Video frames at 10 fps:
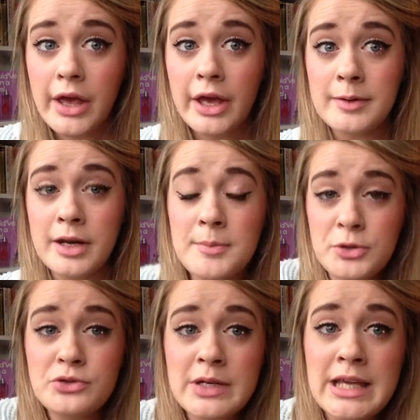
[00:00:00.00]
I hope you
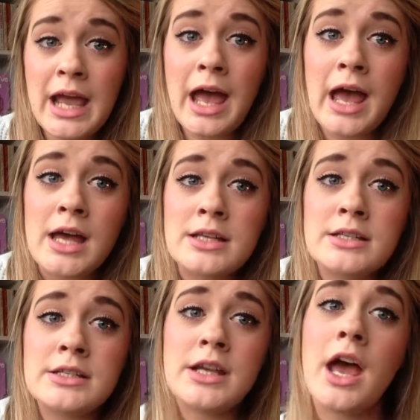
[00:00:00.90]
enjoyed it,
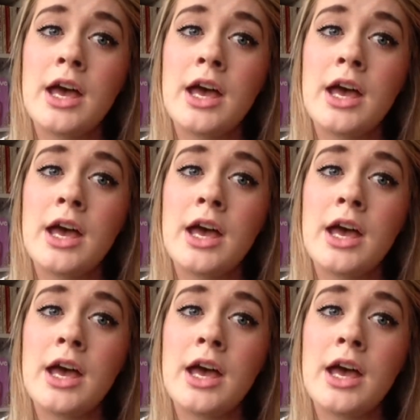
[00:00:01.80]
and